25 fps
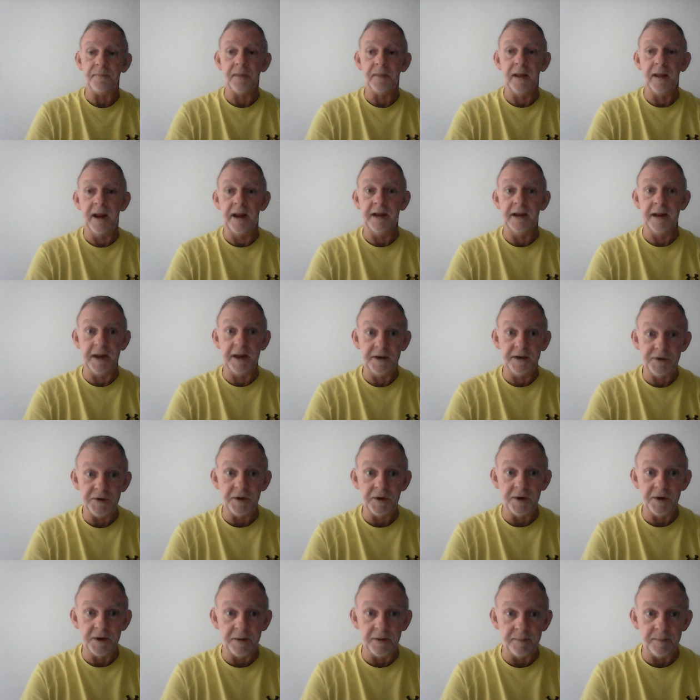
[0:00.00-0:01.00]
and he
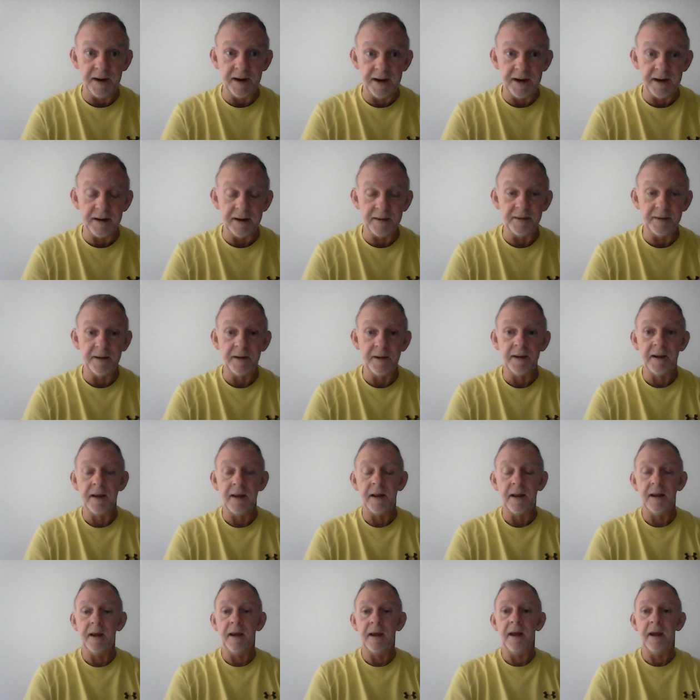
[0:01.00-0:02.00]
should have been.
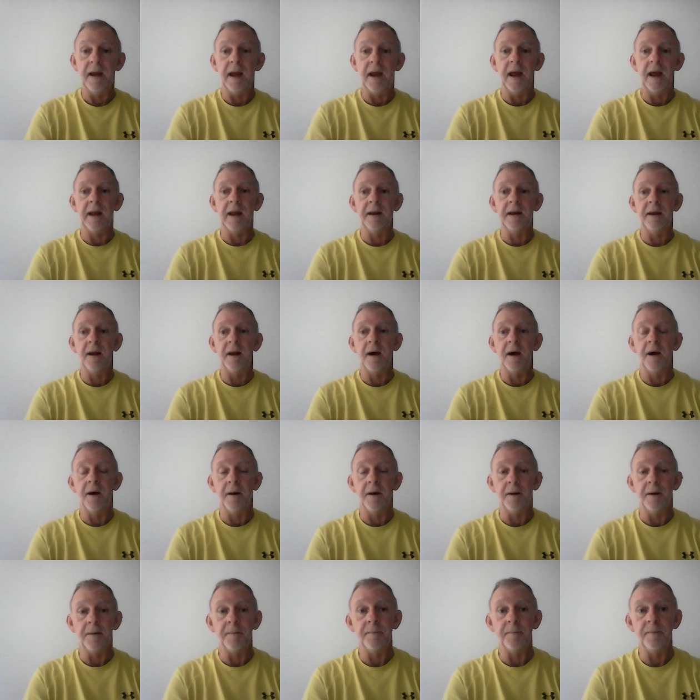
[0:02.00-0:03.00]
And
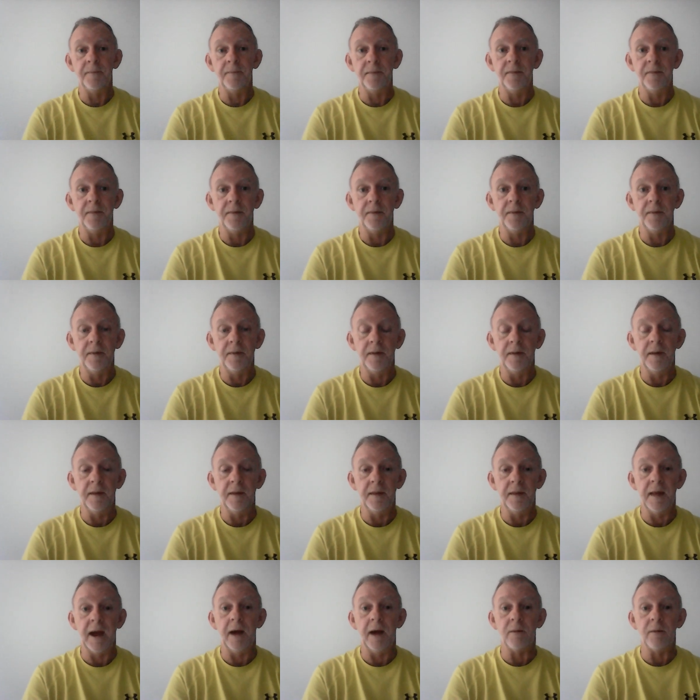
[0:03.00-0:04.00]
uh,
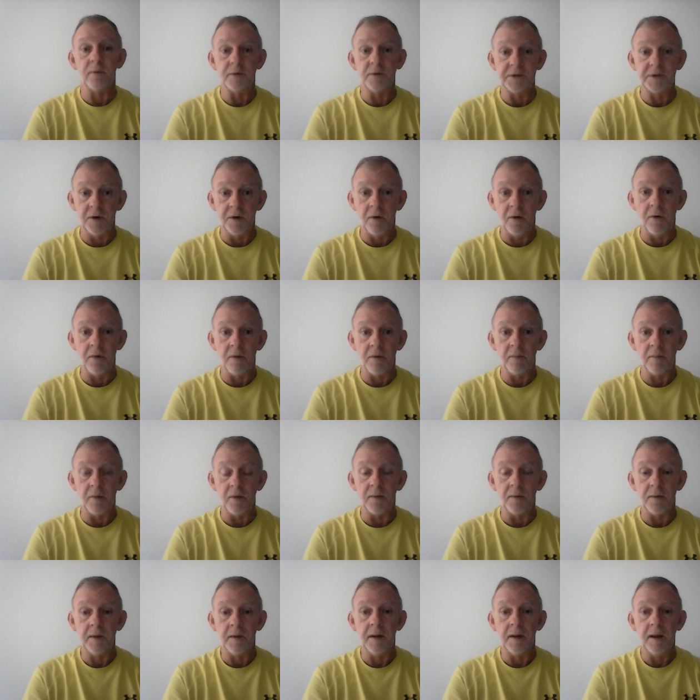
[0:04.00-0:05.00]
that was
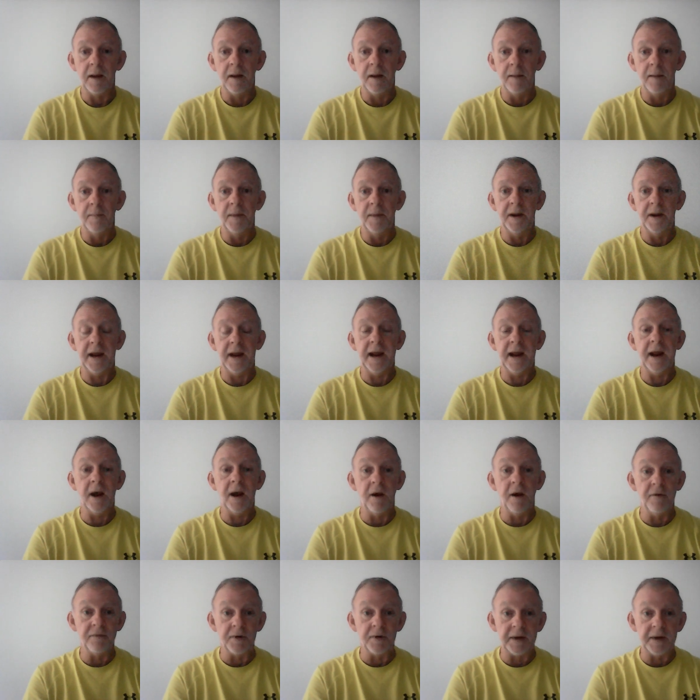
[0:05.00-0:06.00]
normal, but he
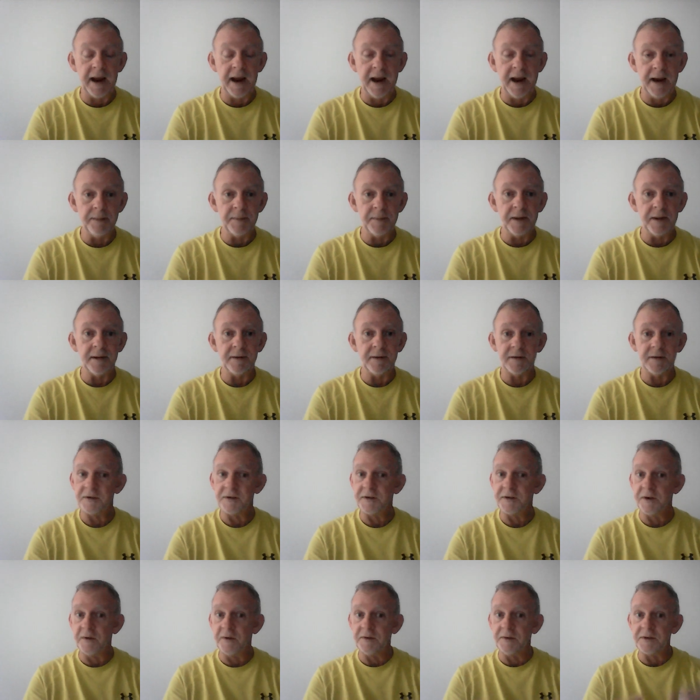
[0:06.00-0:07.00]
overcame it. As
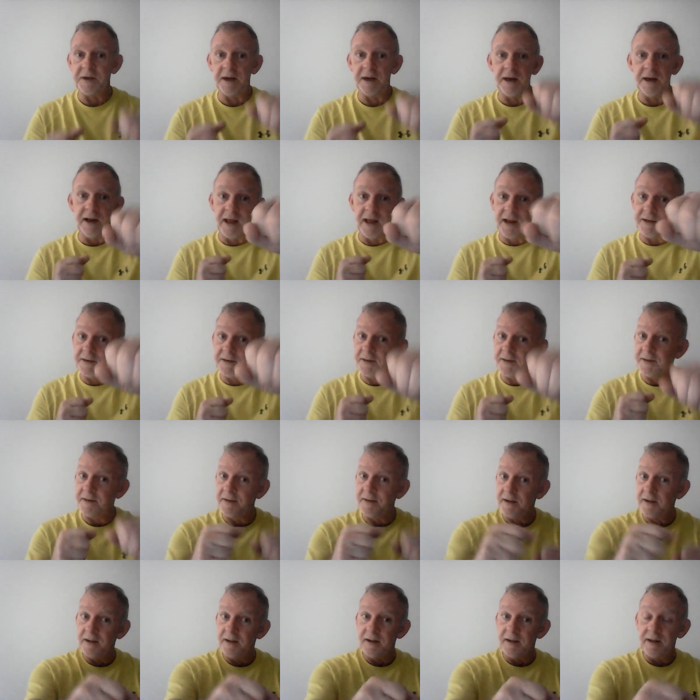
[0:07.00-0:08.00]
soon as he let
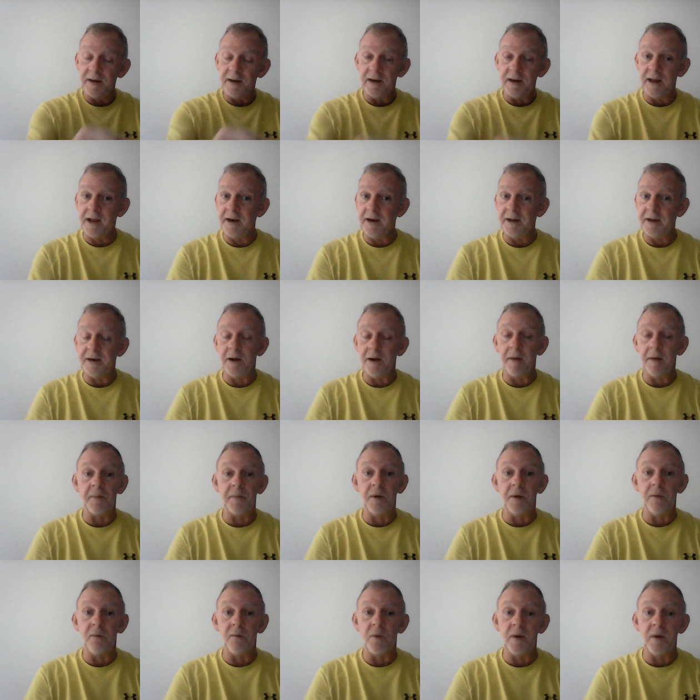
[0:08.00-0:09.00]
the let a
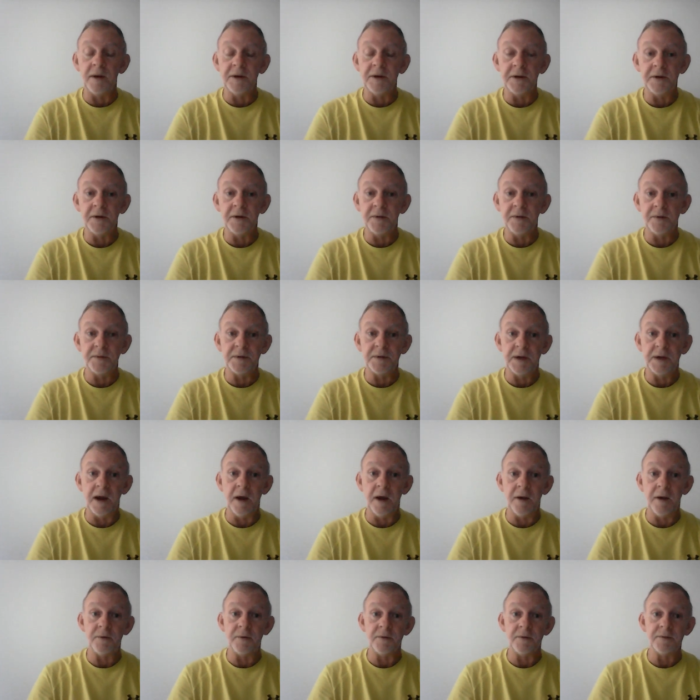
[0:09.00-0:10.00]
couple of one twos
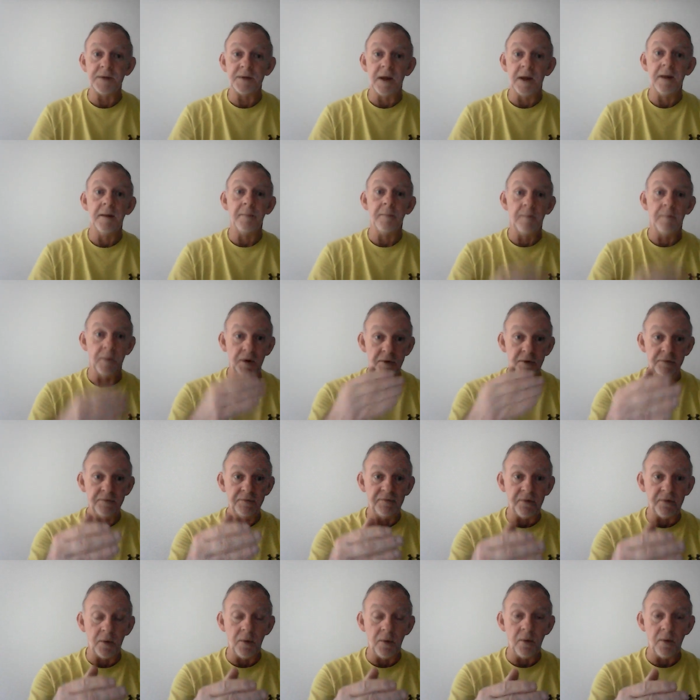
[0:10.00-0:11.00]
goes, move
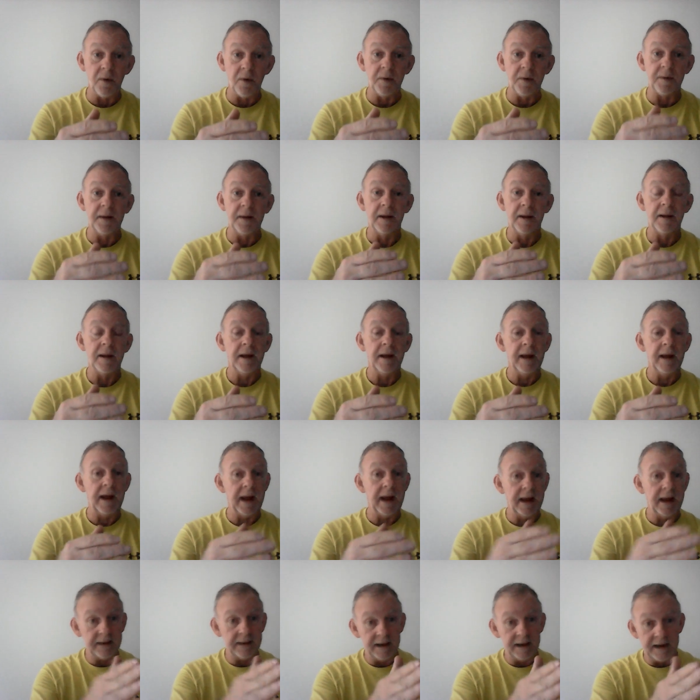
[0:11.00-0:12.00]
forward,
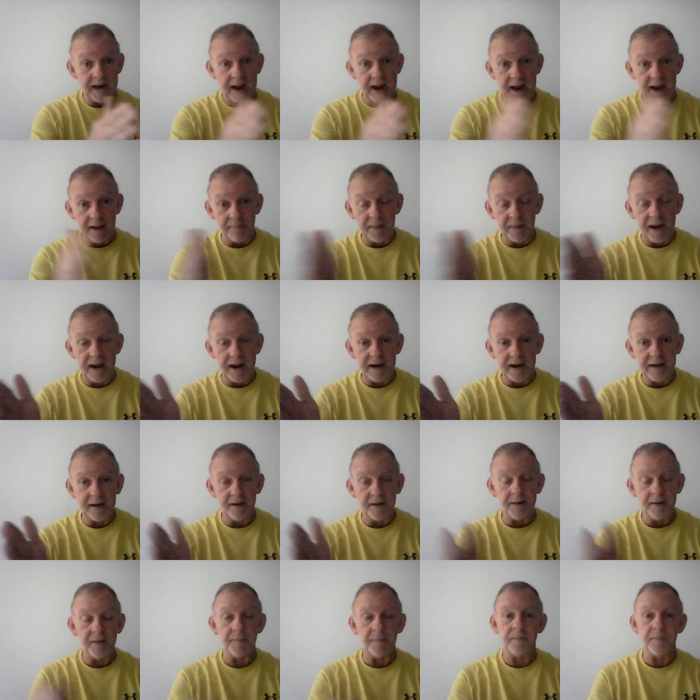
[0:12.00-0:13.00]
and the guy back
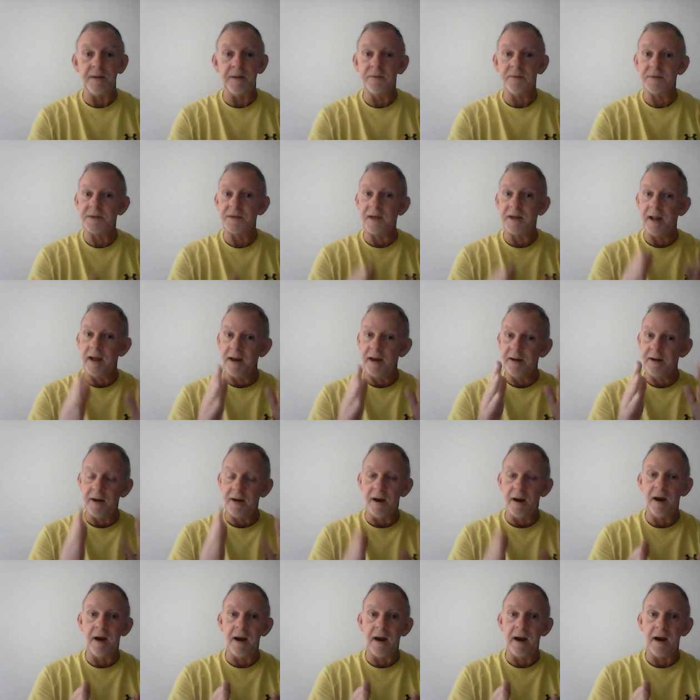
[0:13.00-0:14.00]
up, he was like,
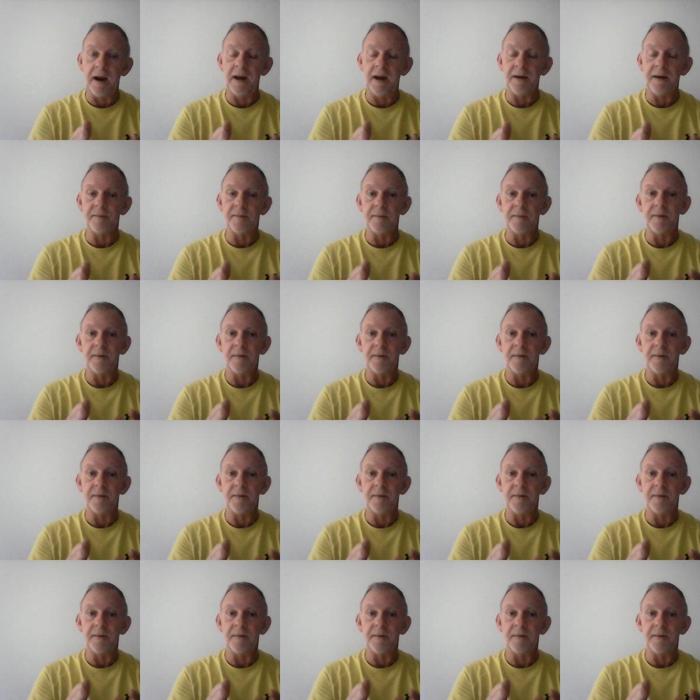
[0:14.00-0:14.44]
"All right,